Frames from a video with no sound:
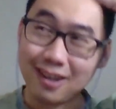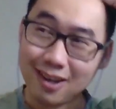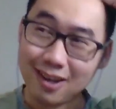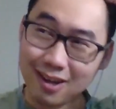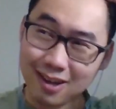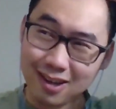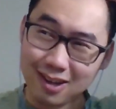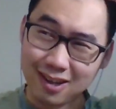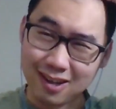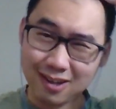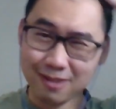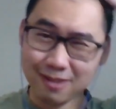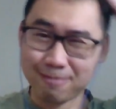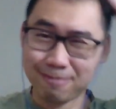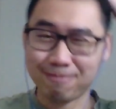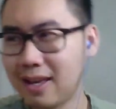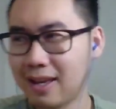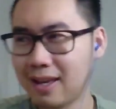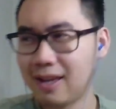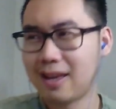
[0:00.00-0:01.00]
I
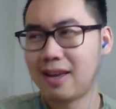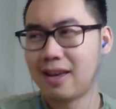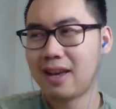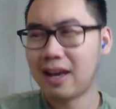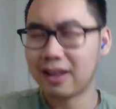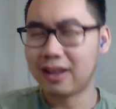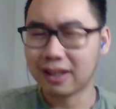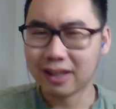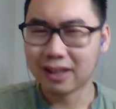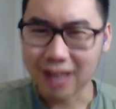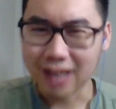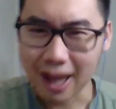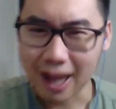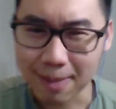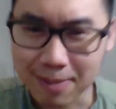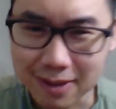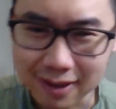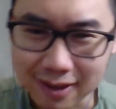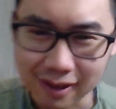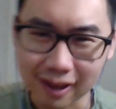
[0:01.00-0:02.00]
think this
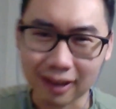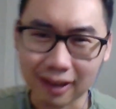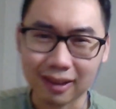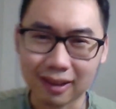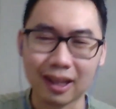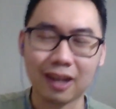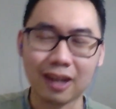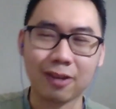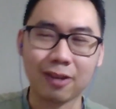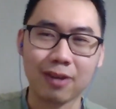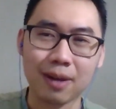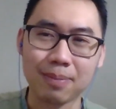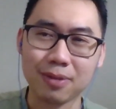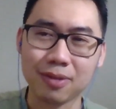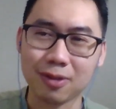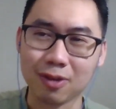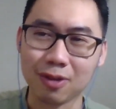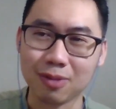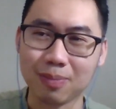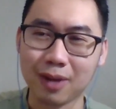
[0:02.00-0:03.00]
happens in like later
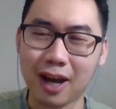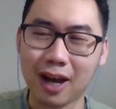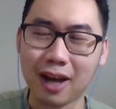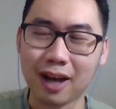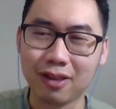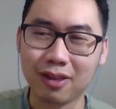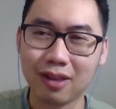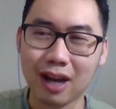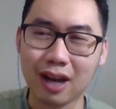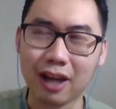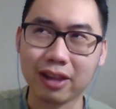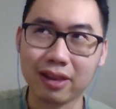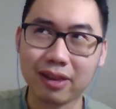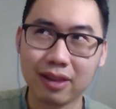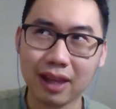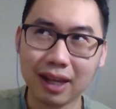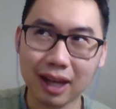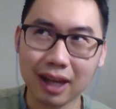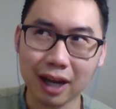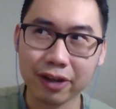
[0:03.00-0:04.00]
episodes, but I
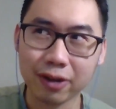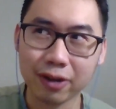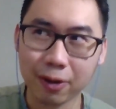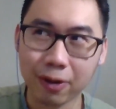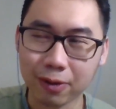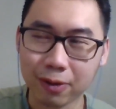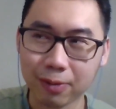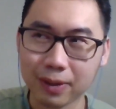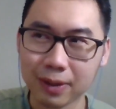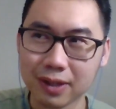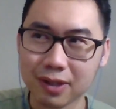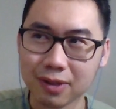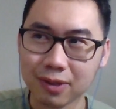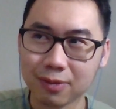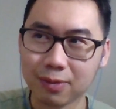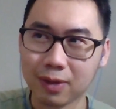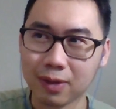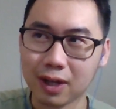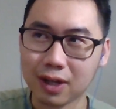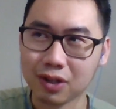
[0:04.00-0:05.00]
think I know the reasons
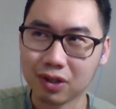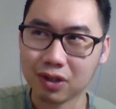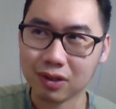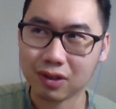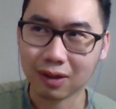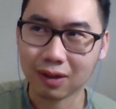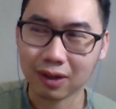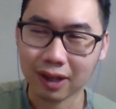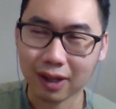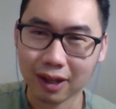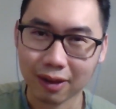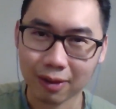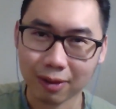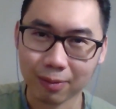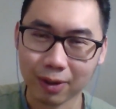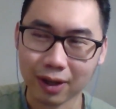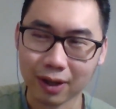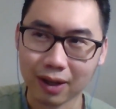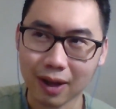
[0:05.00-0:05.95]
why she's looking at the ring.